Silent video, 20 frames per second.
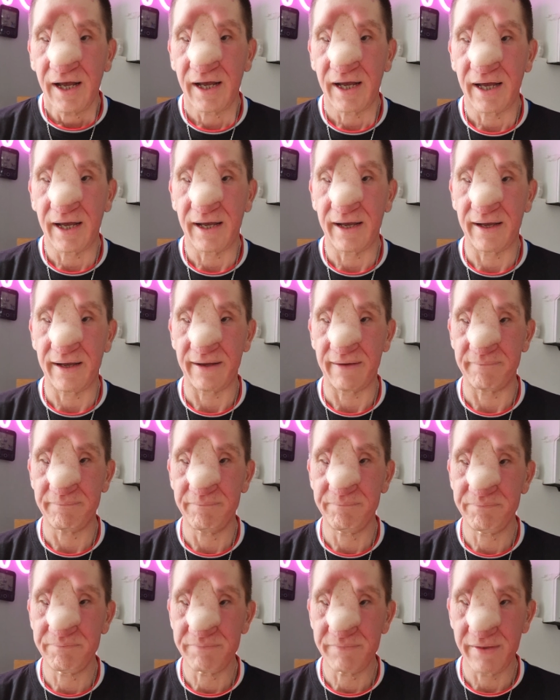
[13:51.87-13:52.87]

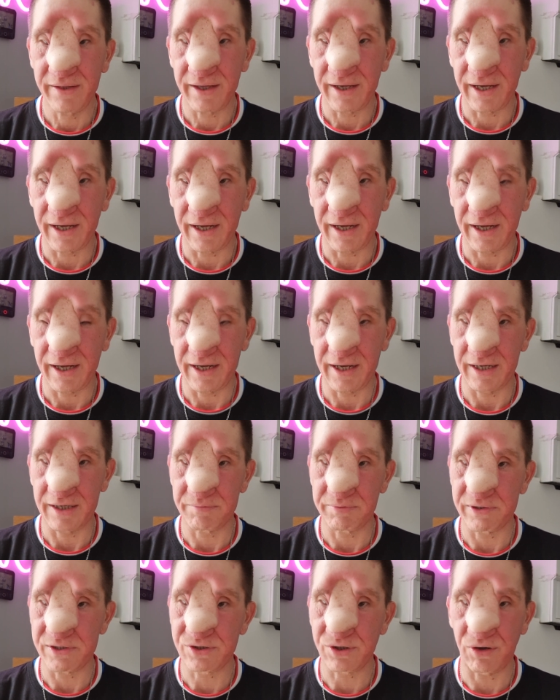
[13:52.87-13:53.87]

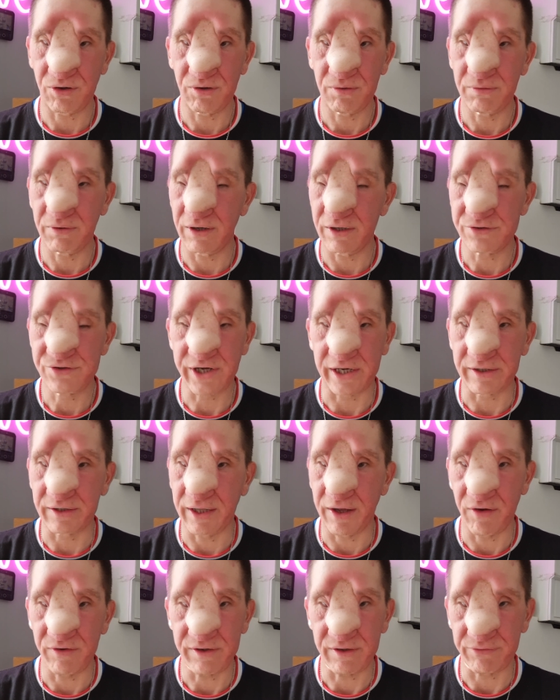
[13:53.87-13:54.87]
But it's all
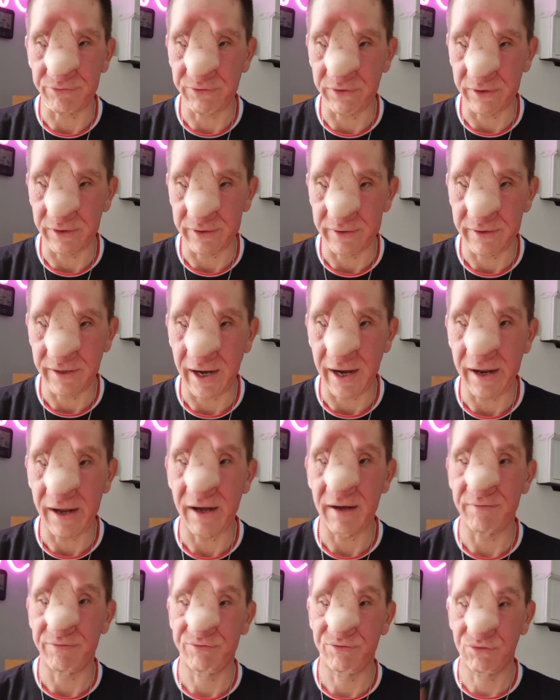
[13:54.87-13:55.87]
generally how you're feeling. I
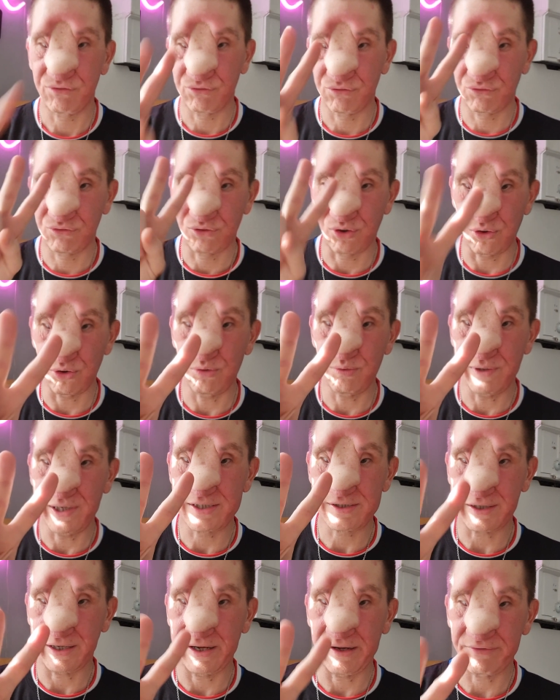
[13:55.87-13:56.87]
have 2
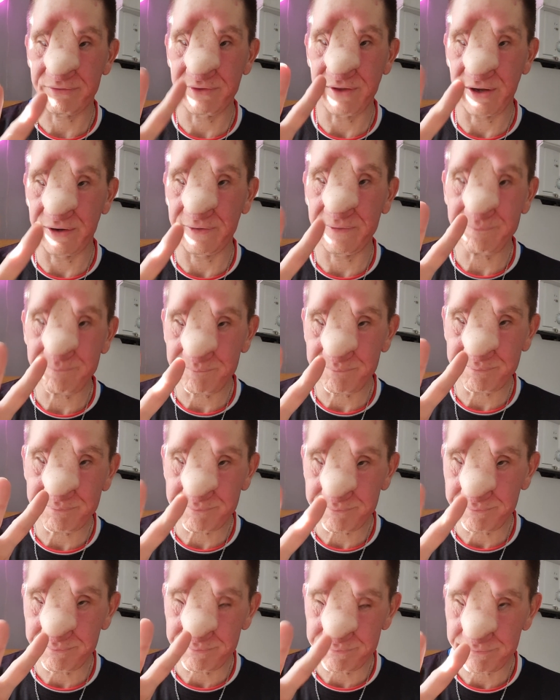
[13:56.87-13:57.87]
weeks left now
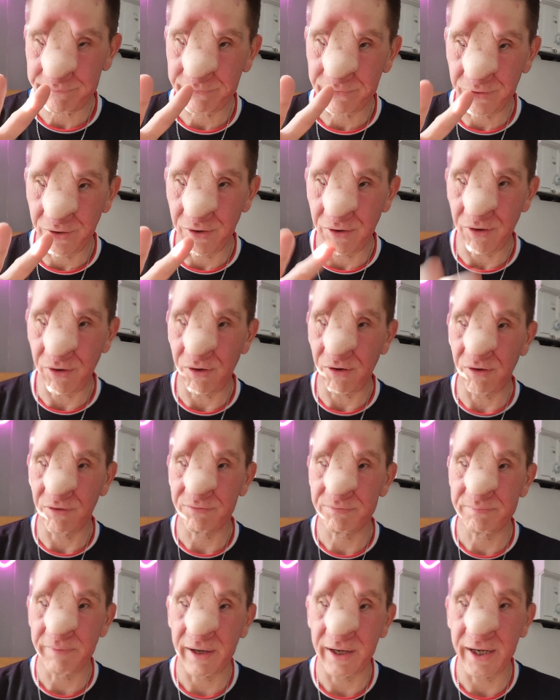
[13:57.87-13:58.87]

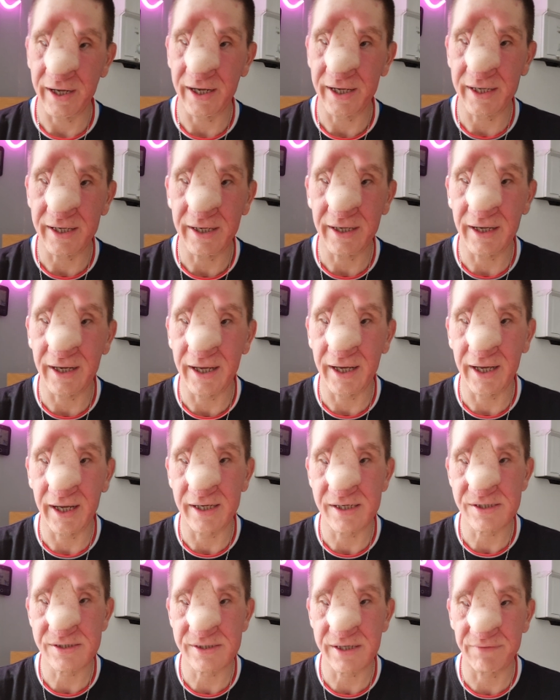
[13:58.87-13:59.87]
of my
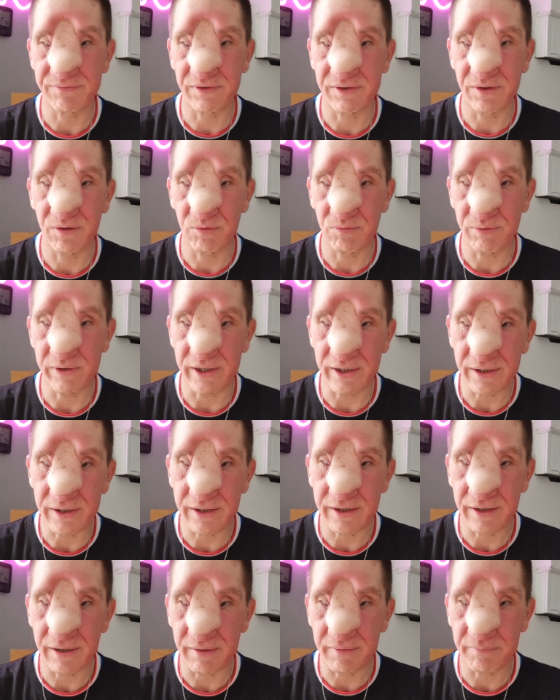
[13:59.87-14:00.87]

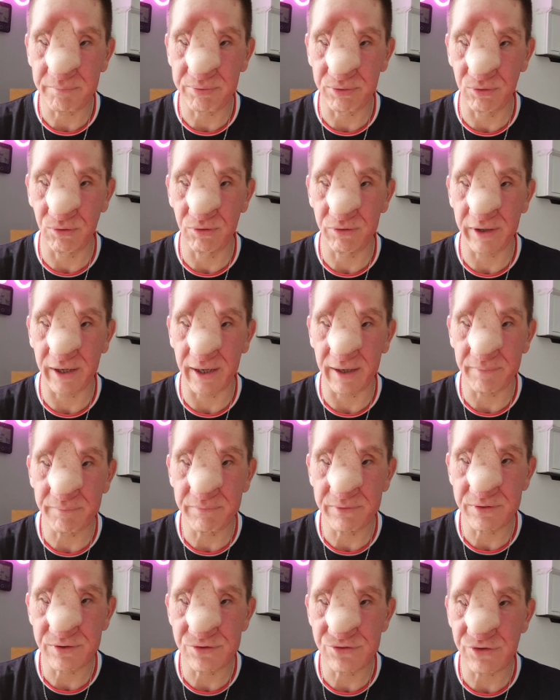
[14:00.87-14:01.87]
7-week
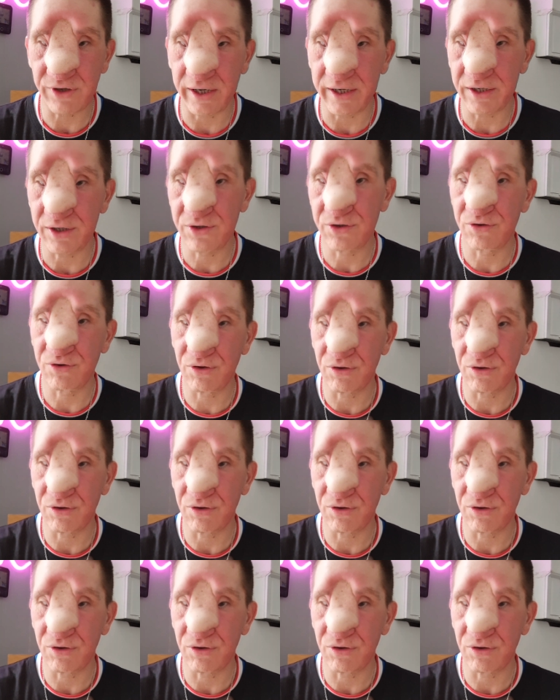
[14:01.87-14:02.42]
programme to try and